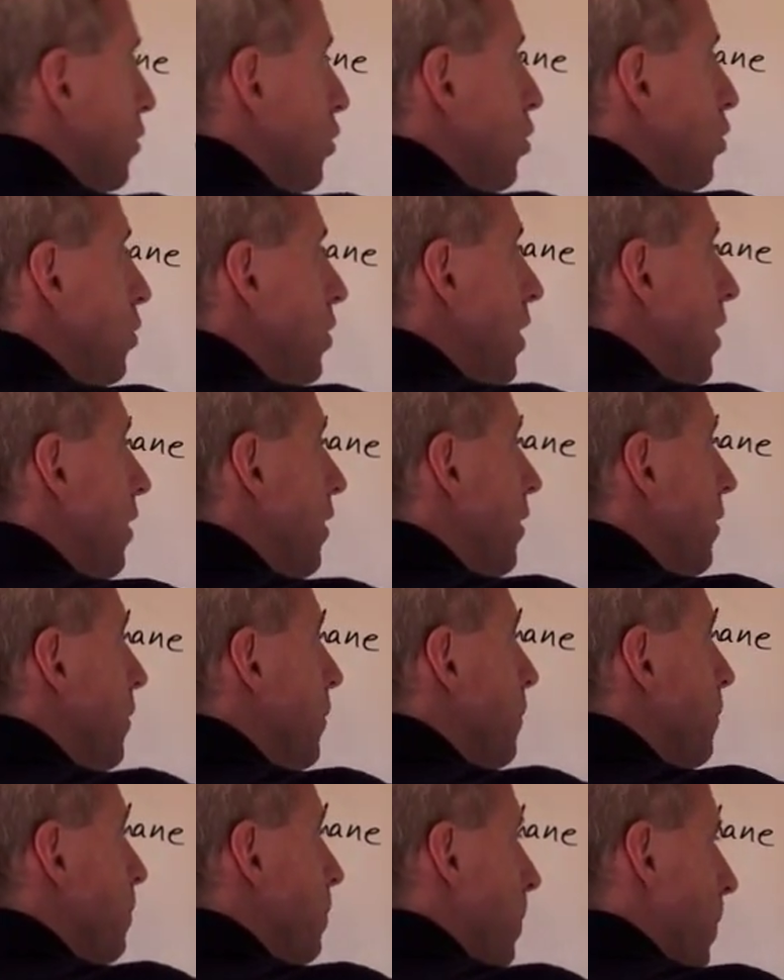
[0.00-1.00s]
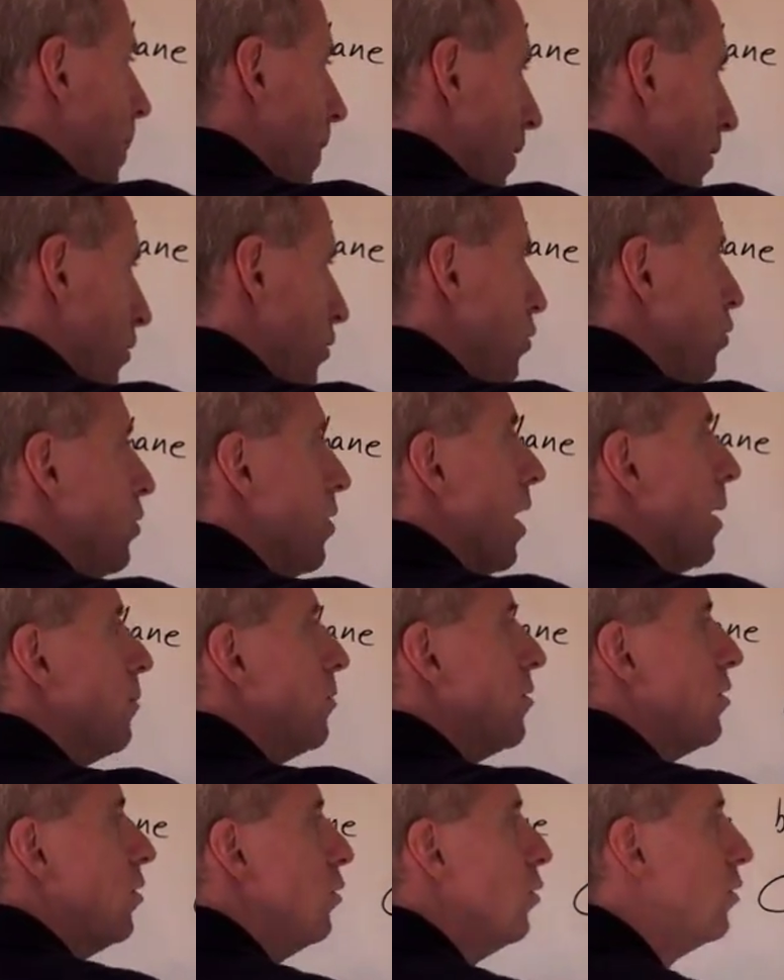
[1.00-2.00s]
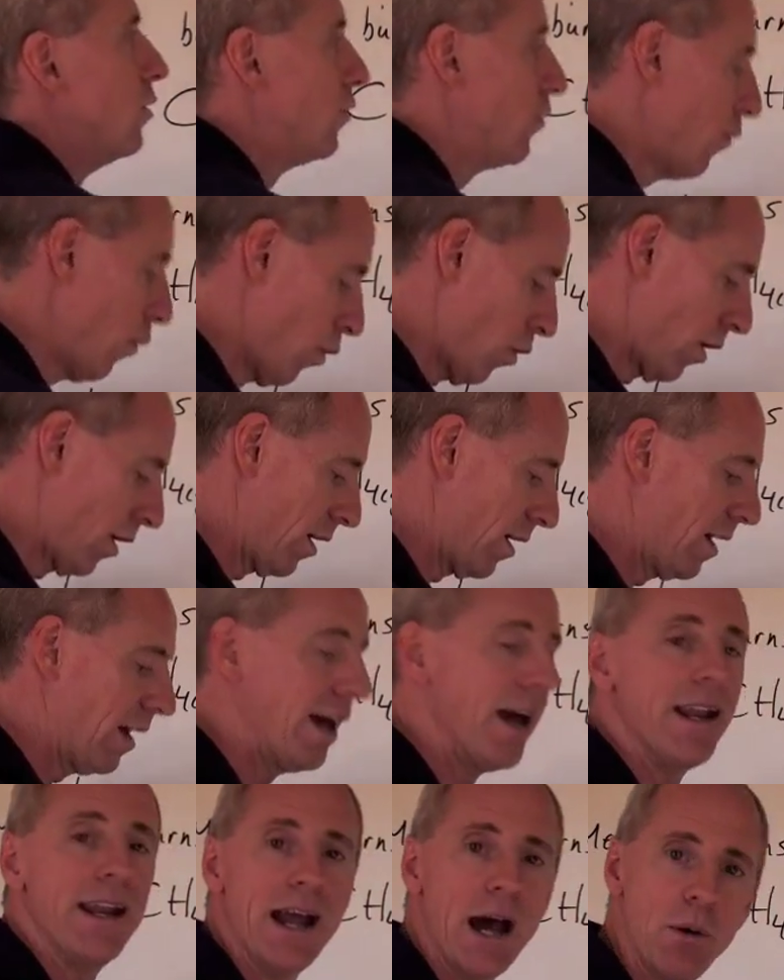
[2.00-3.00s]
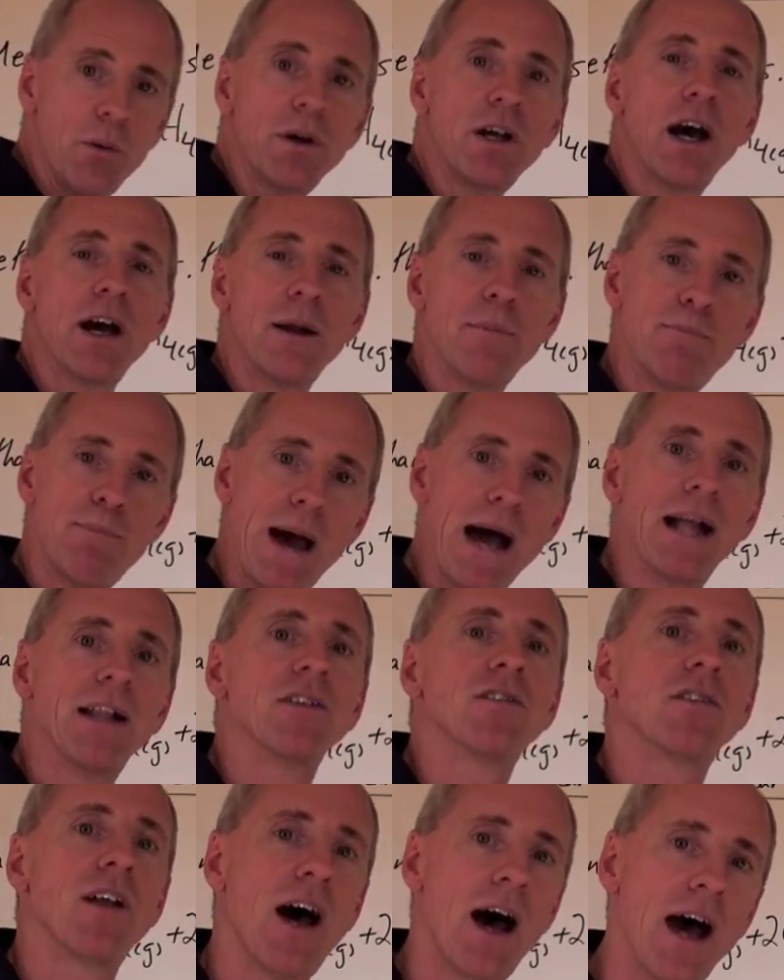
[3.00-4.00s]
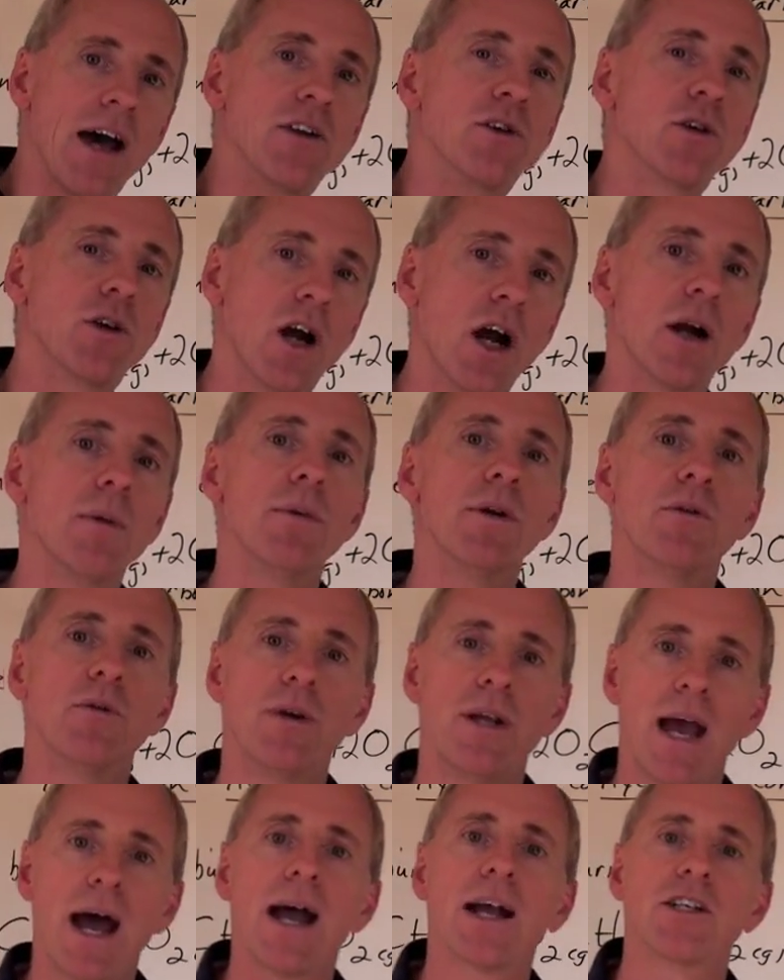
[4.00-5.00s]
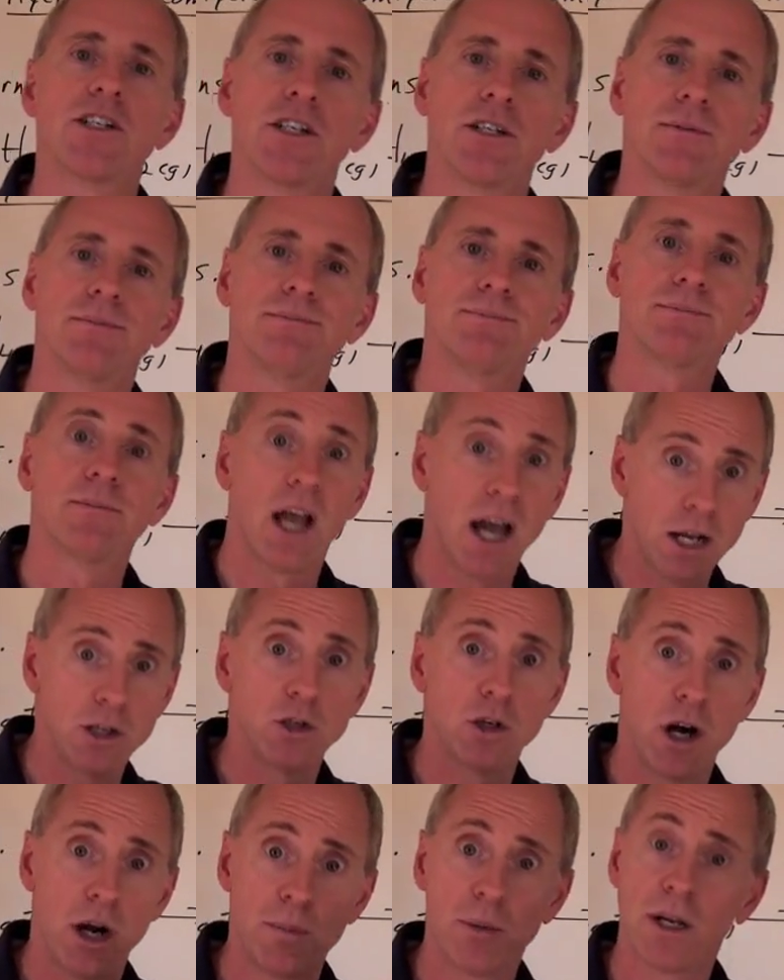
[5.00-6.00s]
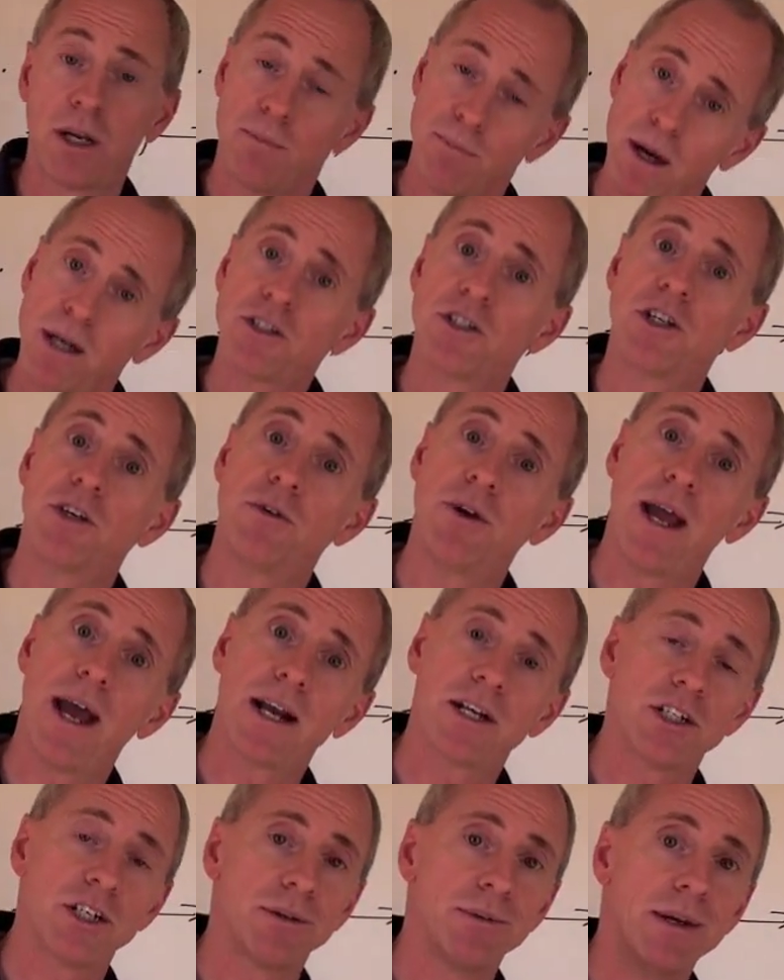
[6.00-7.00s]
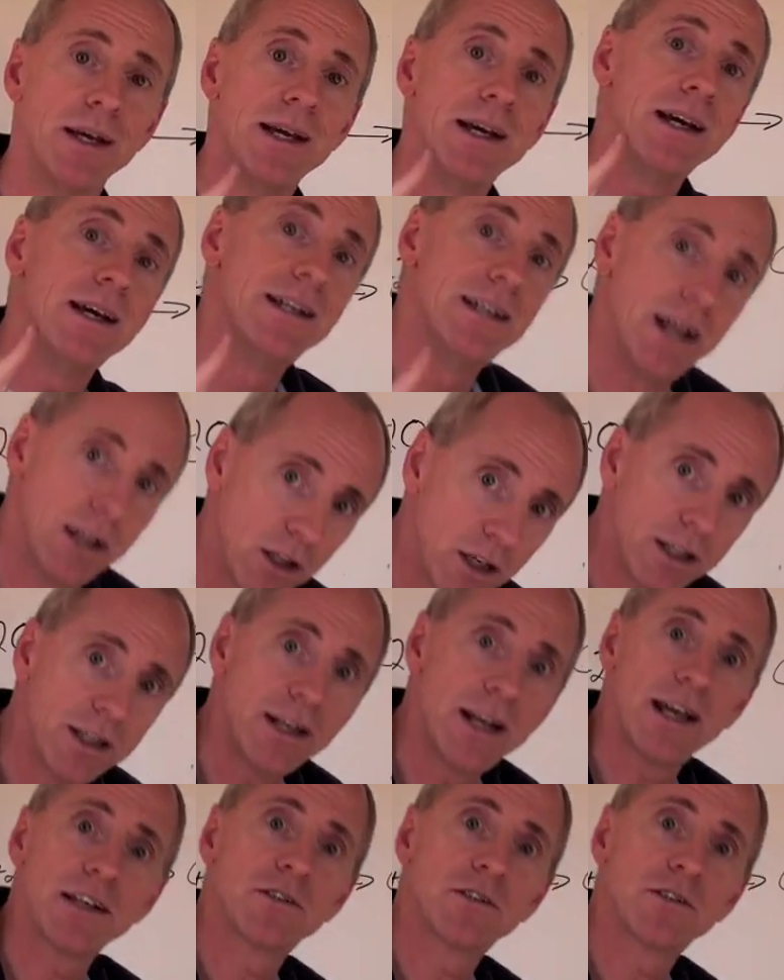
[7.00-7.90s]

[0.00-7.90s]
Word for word: 2 here, 2 times 2 is 4. And now we have got a balanced hydrocarbon reaction, hydrocarbon combustion reaction. Now look at the